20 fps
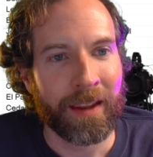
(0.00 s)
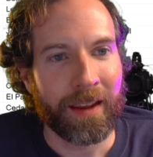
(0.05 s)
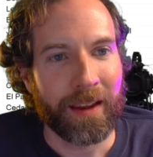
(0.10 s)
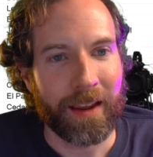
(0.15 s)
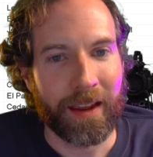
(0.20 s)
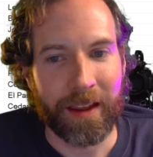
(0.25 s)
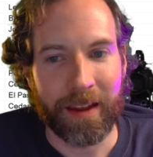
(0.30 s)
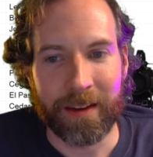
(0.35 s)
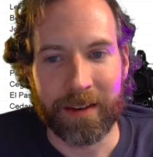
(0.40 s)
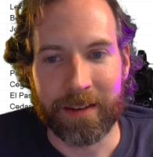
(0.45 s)

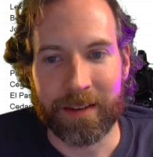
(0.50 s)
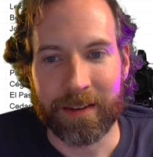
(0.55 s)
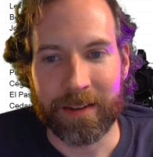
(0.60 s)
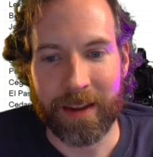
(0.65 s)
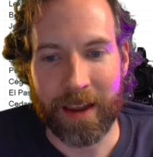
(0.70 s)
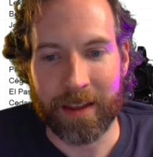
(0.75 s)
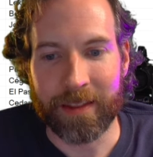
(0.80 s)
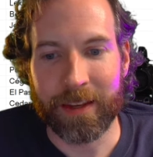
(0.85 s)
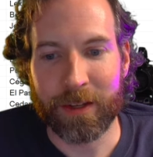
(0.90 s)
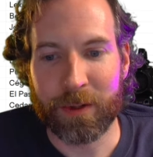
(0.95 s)
And
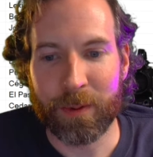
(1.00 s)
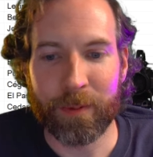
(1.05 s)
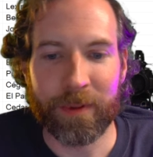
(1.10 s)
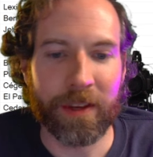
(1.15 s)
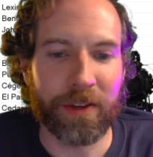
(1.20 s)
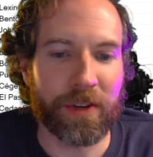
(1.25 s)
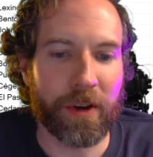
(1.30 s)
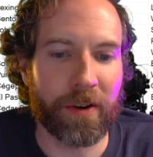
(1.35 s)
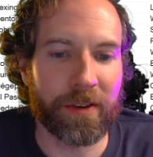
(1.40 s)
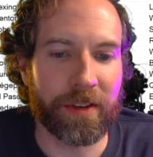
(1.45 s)
yeah,
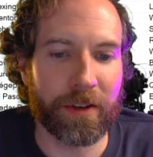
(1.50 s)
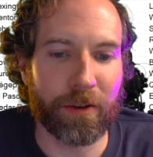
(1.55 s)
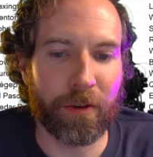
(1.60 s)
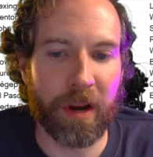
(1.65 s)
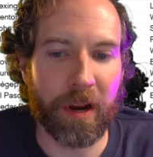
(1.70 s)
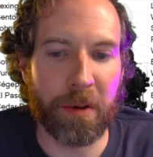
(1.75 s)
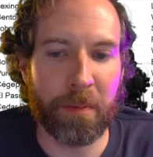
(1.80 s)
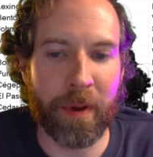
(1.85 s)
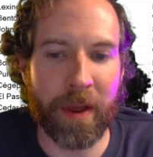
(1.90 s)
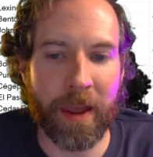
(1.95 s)
this year it's in
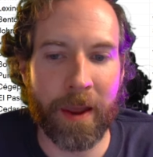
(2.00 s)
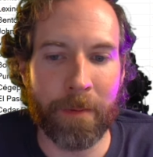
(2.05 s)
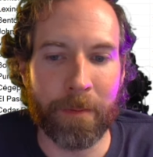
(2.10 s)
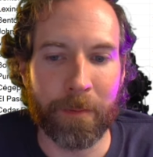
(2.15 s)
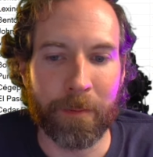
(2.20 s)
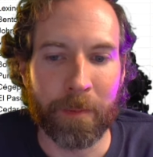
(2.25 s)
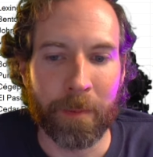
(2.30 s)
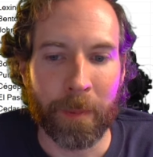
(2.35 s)
Green Bay.